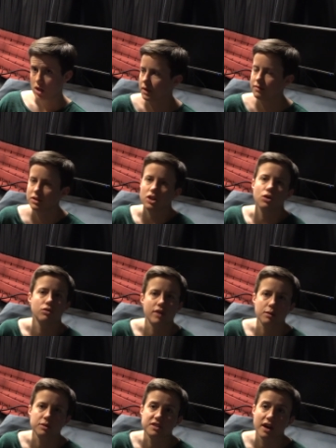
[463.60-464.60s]
Even the U of
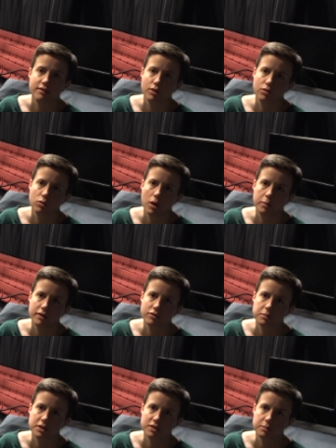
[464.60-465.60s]
A was kind of overwhelming for
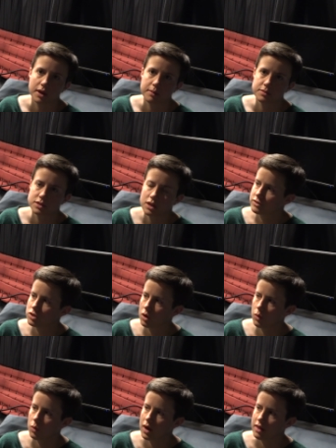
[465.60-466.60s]
me sometimes.
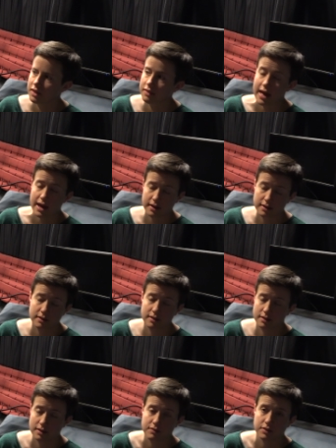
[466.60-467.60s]
So I think that
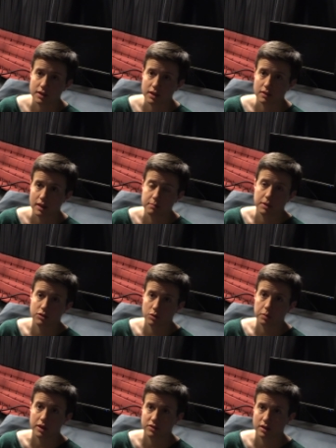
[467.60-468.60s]
definitely led me to a
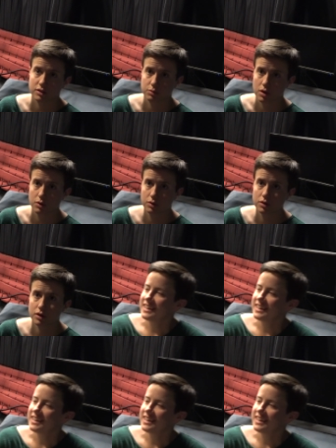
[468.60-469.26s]
place like the Rogue.